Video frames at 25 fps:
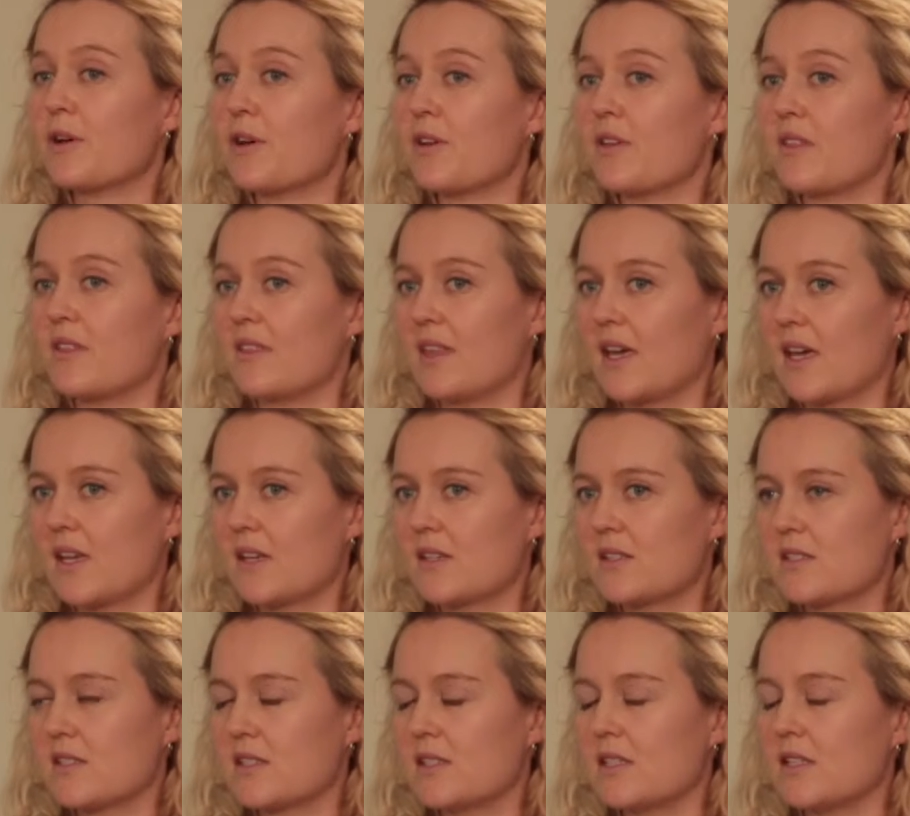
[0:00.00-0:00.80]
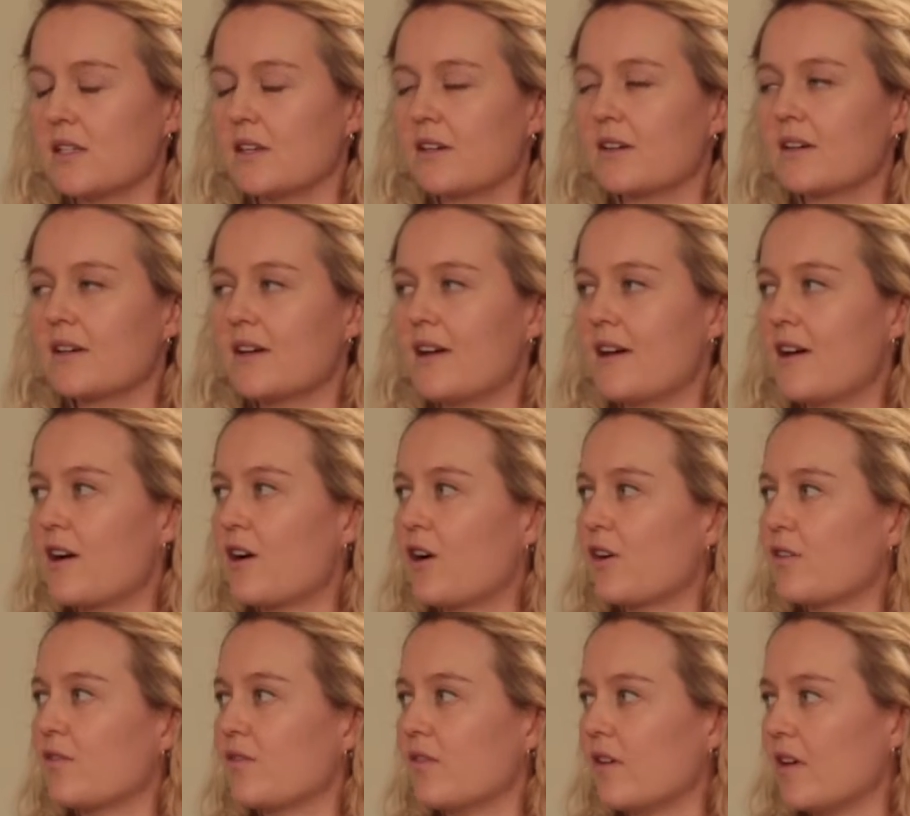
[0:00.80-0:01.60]
heard that, she
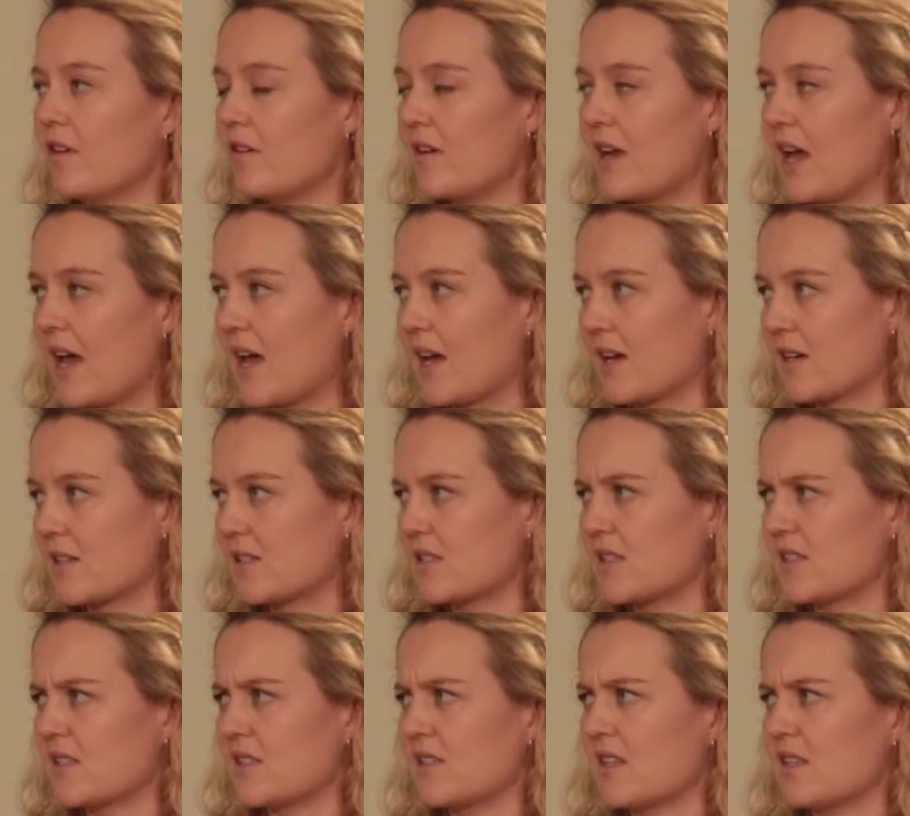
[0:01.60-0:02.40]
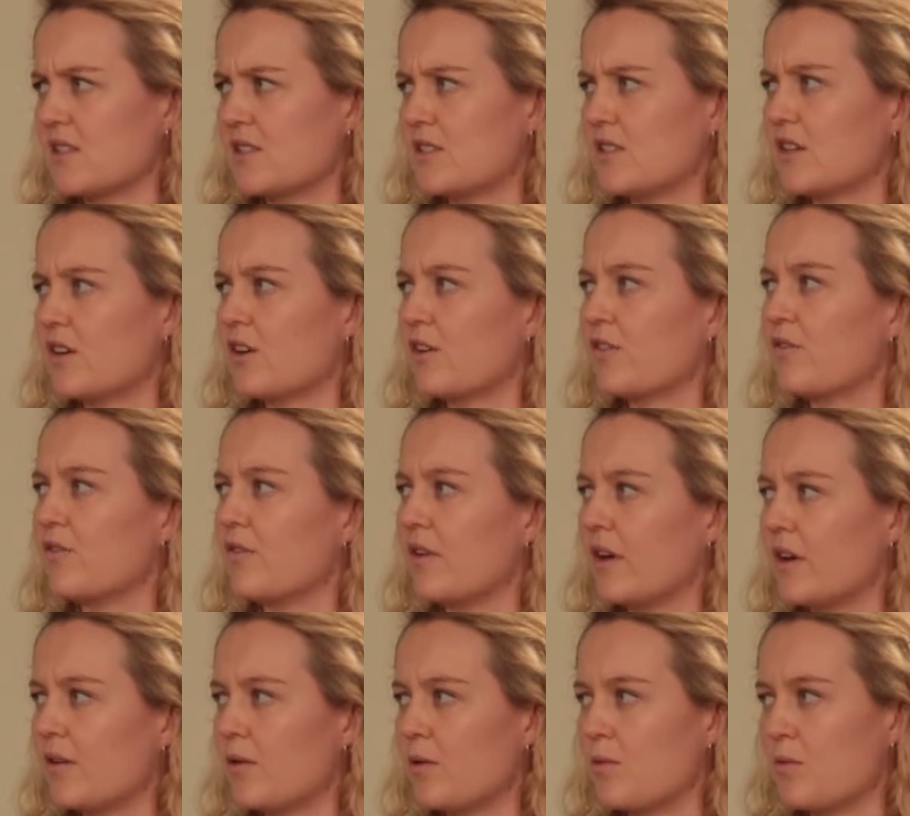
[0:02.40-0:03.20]
got very anxious and she got
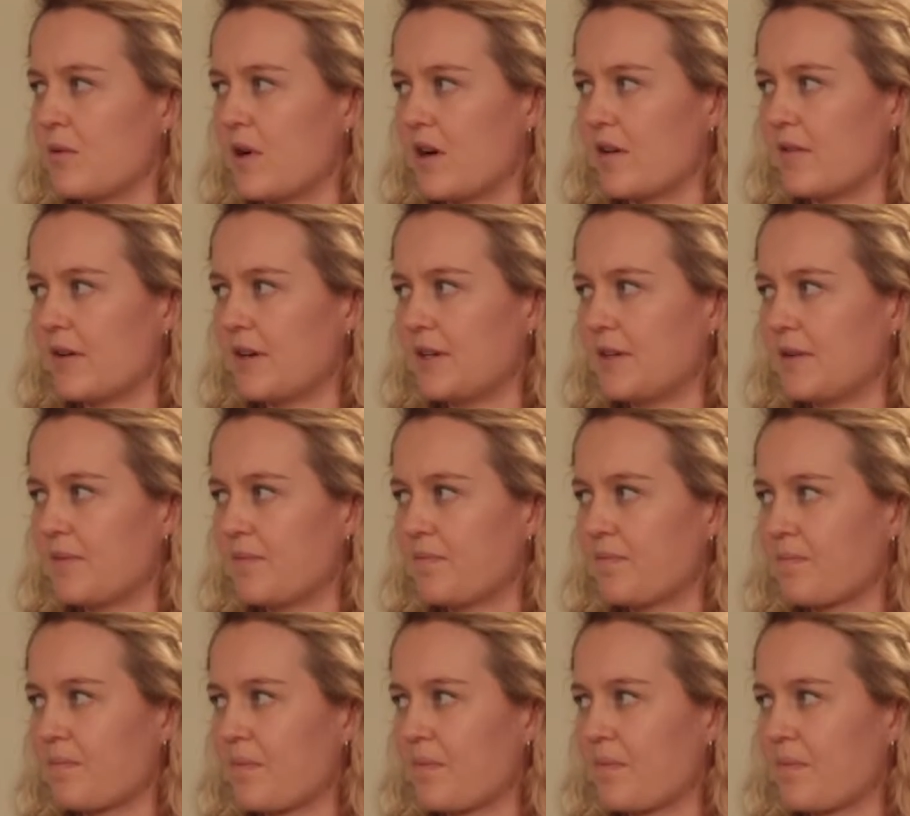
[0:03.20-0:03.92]
very worried.